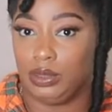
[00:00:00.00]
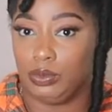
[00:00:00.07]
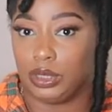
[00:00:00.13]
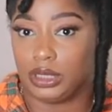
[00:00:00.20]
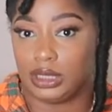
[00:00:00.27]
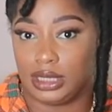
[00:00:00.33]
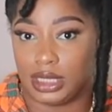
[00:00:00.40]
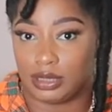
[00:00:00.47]

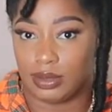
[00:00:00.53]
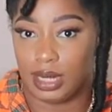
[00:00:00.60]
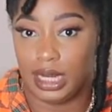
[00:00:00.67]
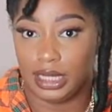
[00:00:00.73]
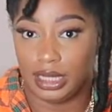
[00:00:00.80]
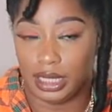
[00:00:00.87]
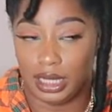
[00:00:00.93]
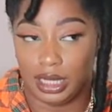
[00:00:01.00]
which that's what I
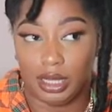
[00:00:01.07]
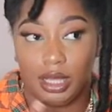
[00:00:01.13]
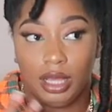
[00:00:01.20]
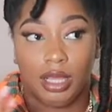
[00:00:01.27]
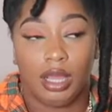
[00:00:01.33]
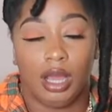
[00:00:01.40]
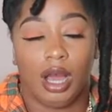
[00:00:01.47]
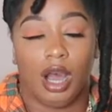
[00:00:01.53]
did.
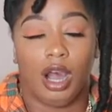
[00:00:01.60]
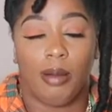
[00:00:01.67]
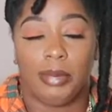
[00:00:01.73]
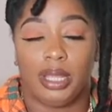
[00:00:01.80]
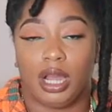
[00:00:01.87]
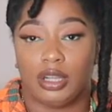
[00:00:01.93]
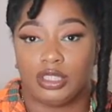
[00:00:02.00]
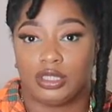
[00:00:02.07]

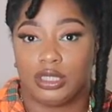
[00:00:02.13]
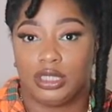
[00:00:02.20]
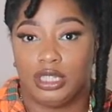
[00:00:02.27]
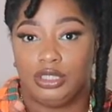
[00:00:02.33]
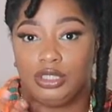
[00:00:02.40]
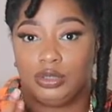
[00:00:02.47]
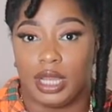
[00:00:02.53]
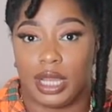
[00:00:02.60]
It also
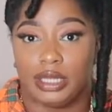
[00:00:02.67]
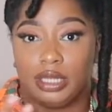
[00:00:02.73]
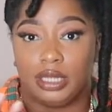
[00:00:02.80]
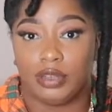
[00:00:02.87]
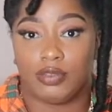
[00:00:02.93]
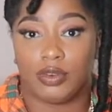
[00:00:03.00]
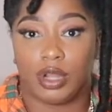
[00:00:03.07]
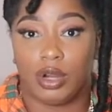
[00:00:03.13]
tells you like the different